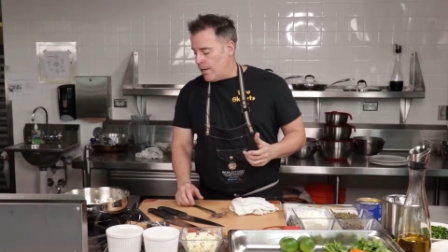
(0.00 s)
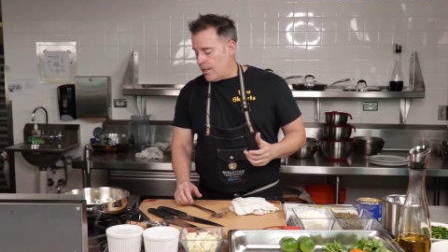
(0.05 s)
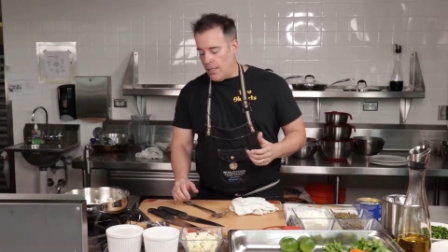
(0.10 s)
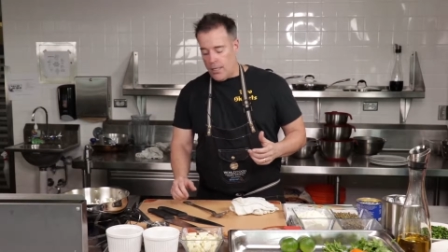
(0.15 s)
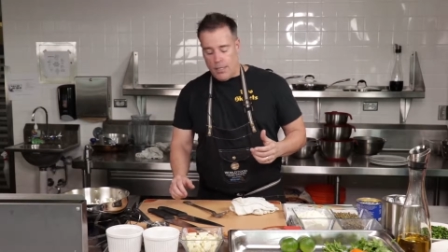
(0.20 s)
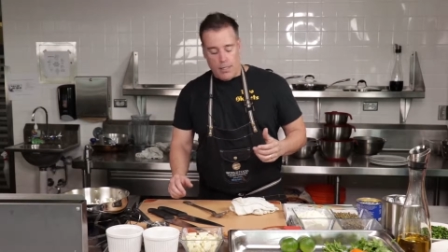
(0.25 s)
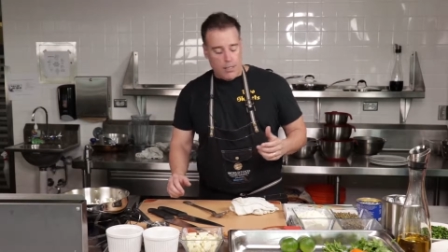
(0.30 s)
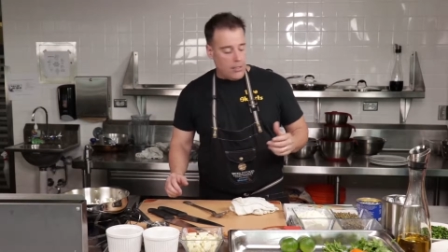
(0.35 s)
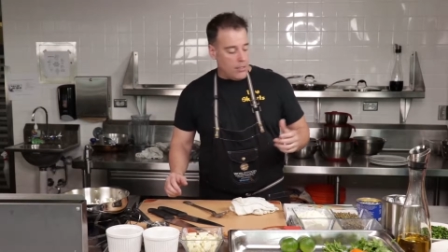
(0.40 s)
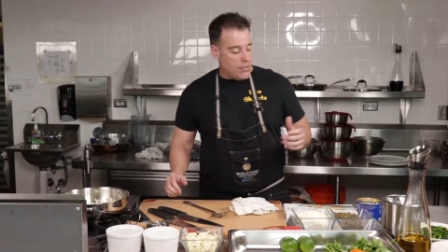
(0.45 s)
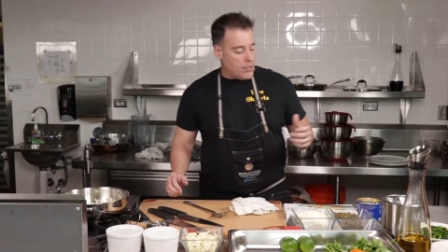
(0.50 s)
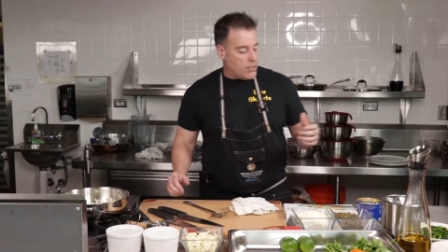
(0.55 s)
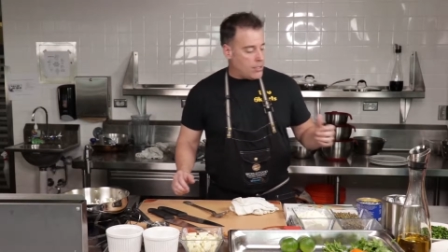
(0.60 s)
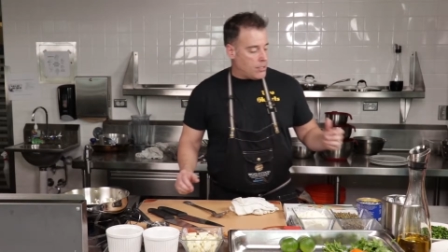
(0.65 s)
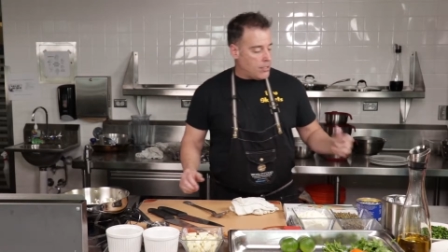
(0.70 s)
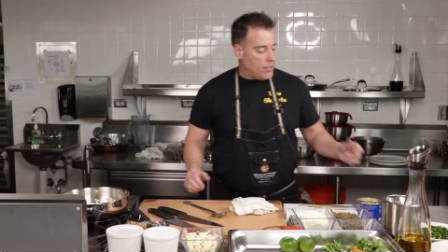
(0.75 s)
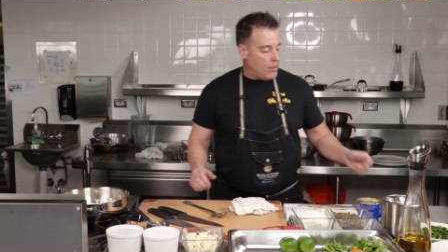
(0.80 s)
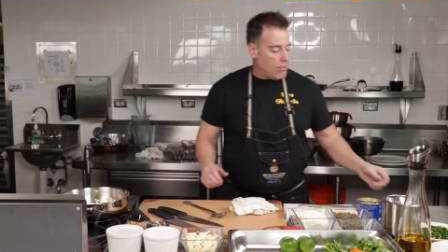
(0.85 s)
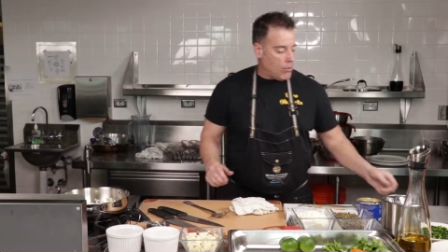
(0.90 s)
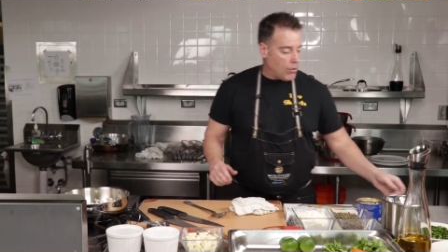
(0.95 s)

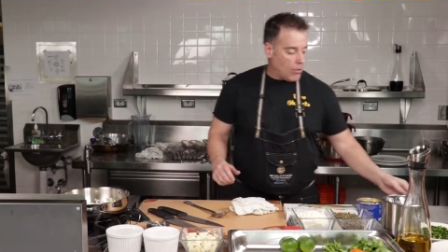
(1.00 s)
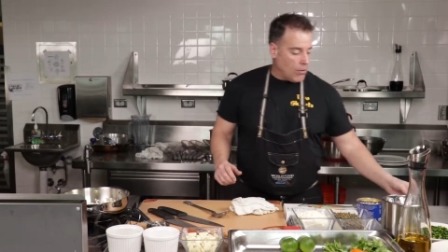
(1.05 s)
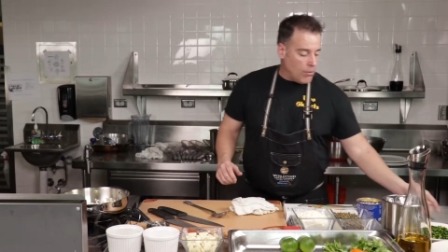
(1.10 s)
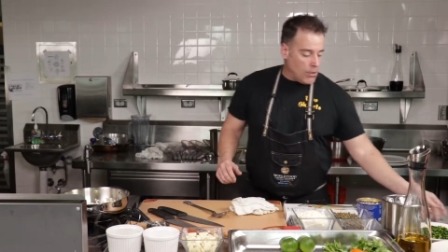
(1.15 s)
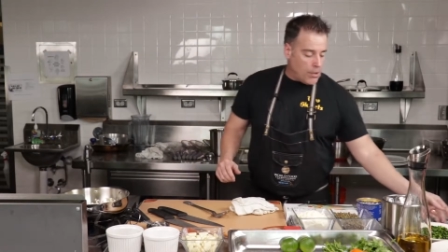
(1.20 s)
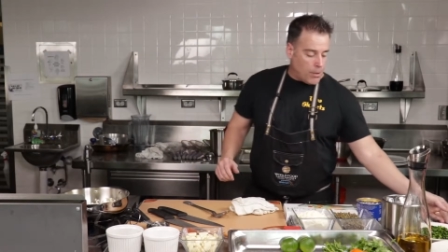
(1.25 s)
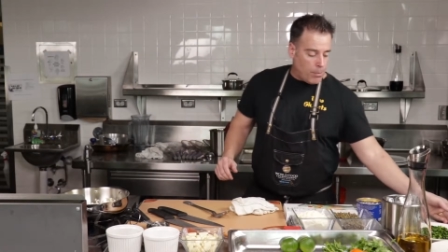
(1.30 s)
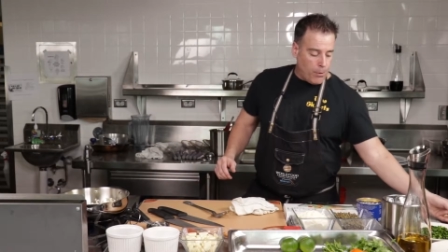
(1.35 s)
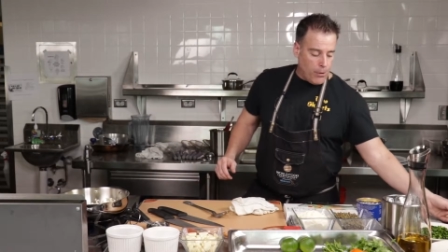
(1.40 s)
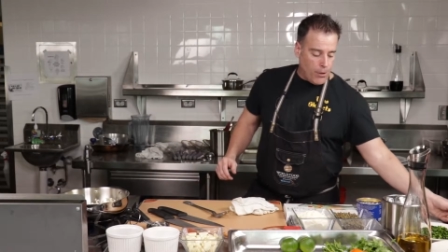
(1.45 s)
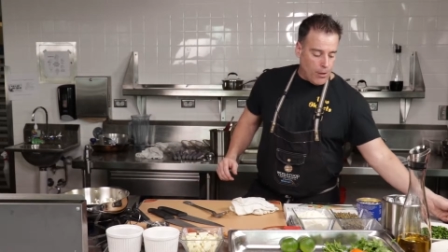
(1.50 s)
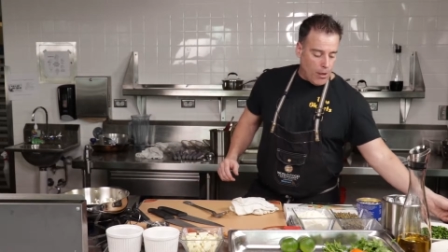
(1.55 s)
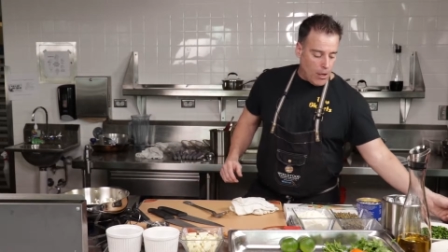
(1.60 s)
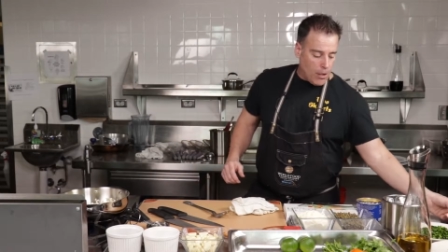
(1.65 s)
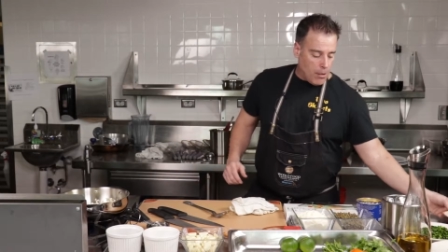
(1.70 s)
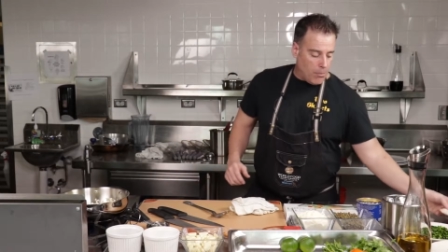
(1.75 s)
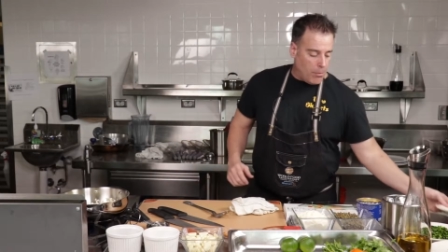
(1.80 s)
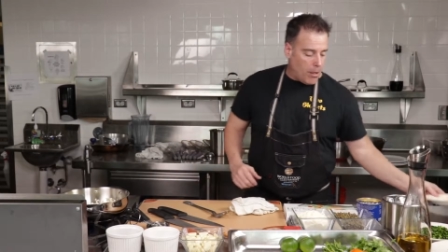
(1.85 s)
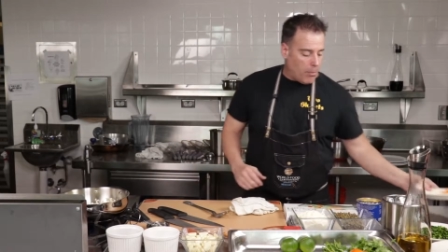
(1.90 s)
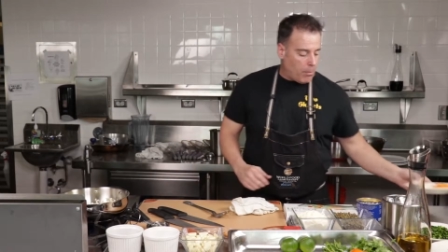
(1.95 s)
is we're going to put all
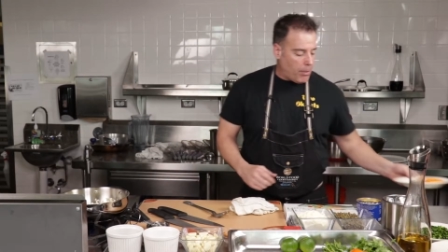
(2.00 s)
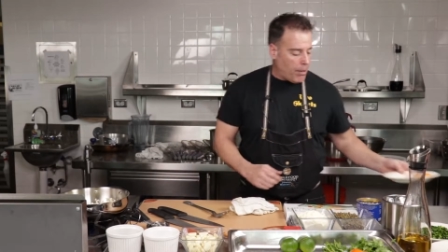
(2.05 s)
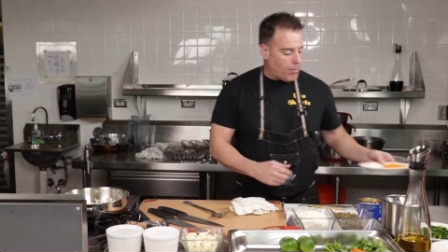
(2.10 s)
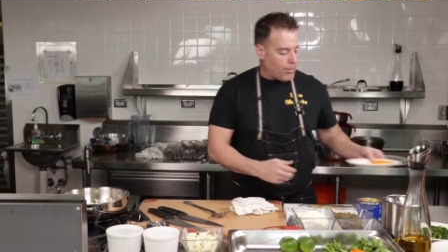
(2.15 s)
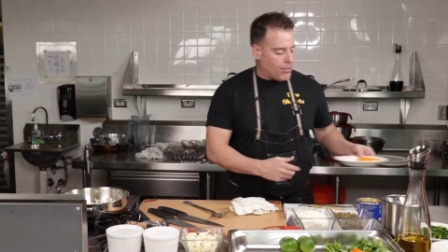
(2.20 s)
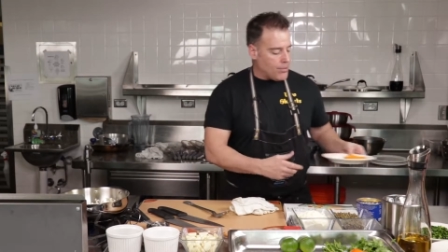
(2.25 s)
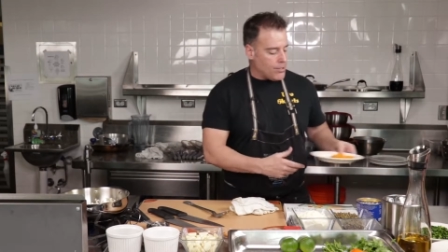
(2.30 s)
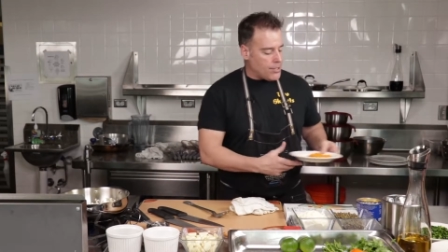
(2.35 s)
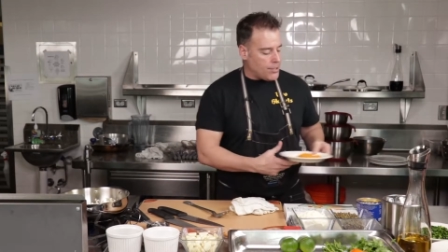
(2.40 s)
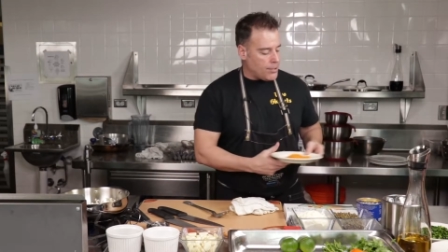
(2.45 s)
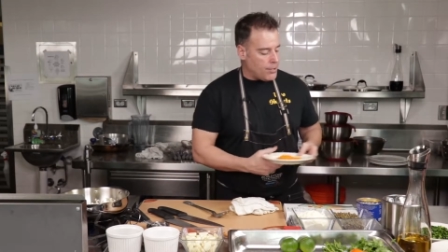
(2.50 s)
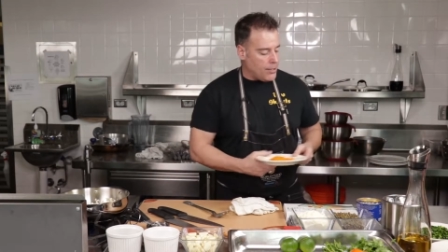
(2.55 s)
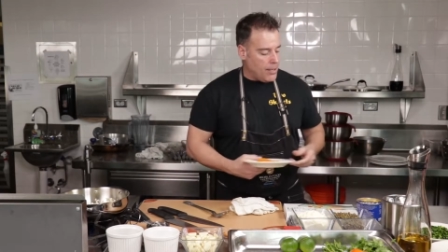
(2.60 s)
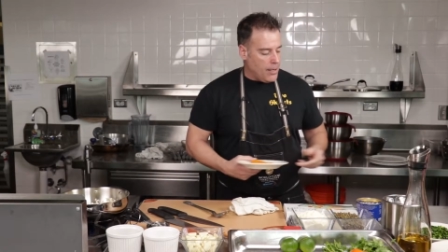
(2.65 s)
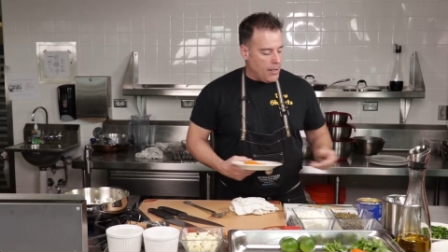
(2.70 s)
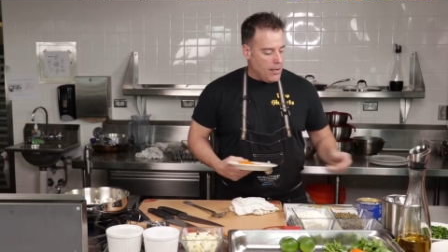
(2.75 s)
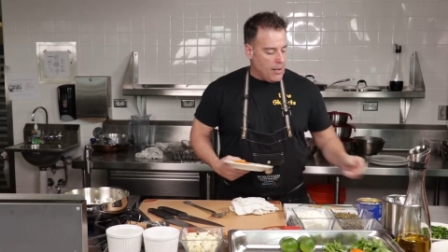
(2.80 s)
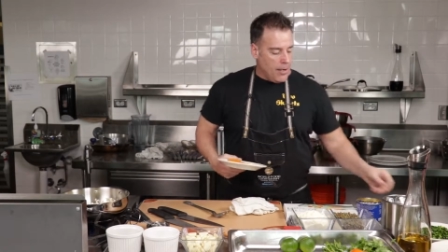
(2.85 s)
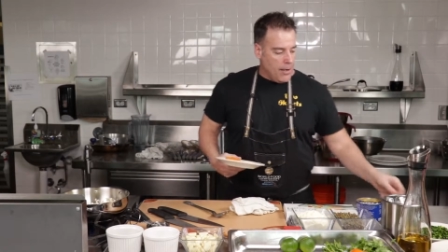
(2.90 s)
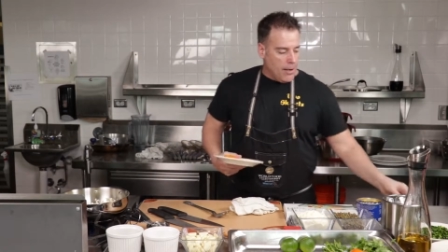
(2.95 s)
the bell peppers
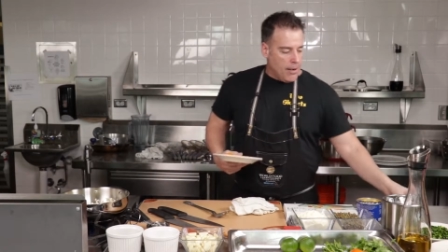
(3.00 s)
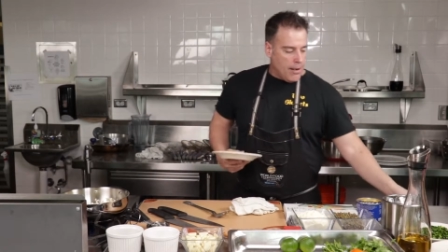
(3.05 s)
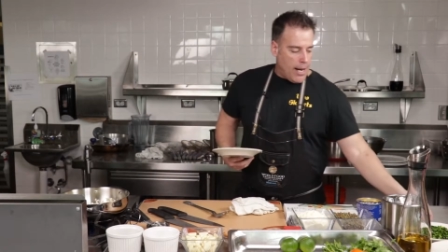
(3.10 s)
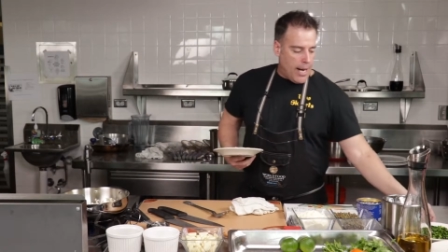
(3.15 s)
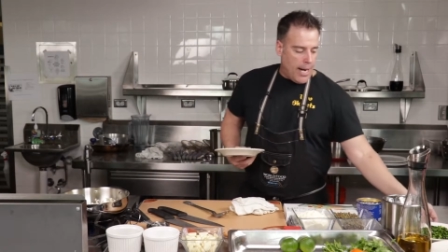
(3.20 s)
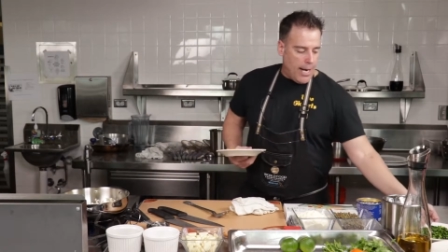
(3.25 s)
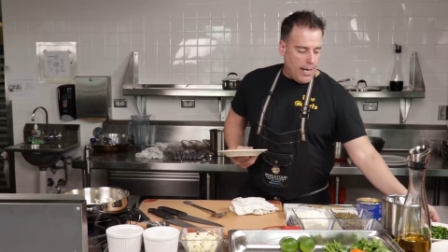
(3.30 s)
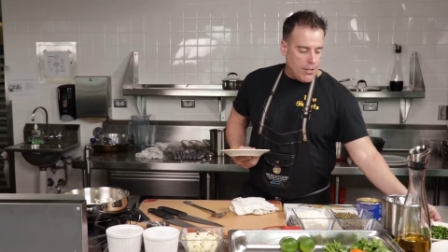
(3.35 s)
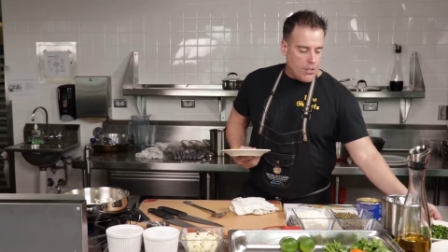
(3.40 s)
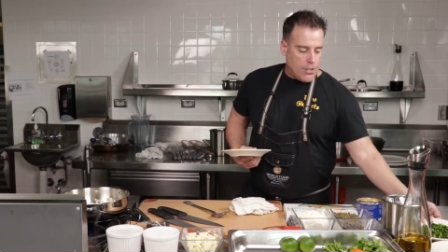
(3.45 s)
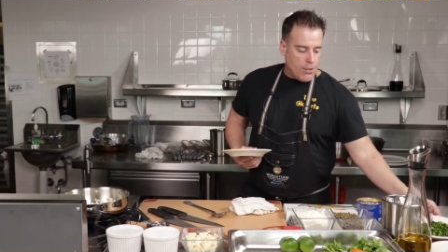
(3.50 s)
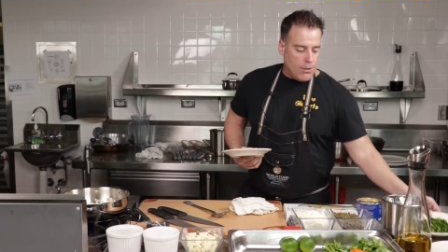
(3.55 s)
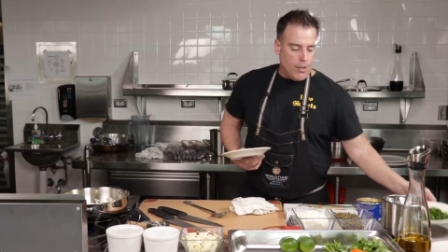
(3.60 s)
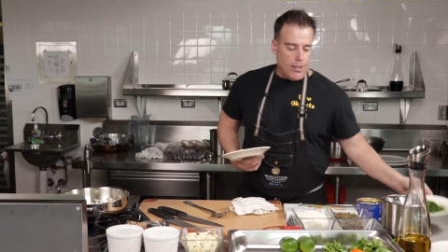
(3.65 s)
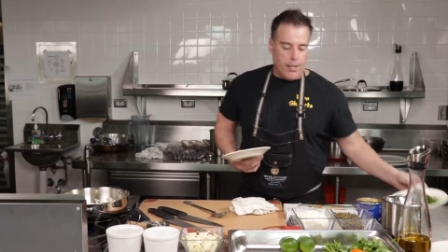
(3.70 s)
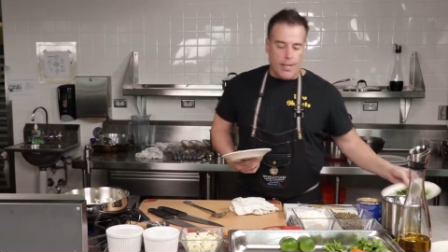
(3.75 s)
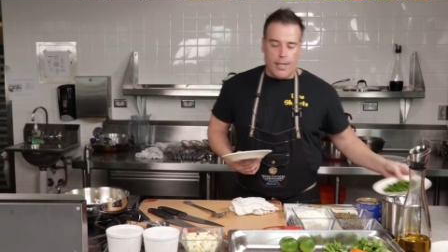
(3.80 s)
added to it.